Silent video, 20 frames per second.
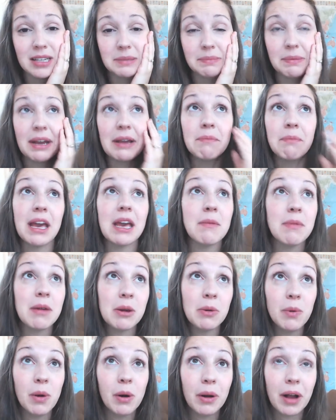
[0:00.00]
my baby
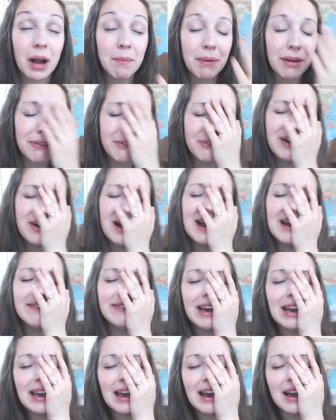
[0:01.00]
woke up at 5
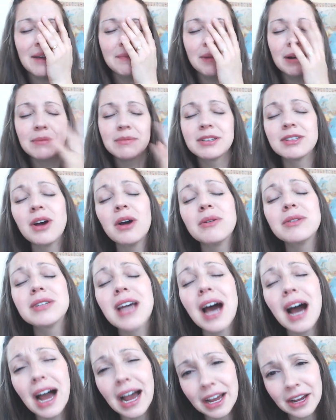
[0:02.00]
a.m., I'm so
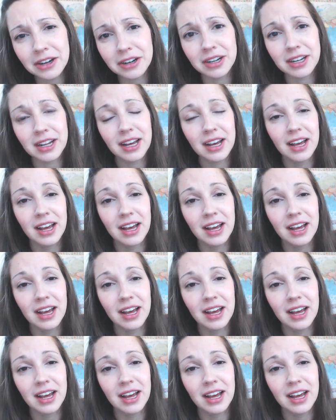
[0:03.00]
tired.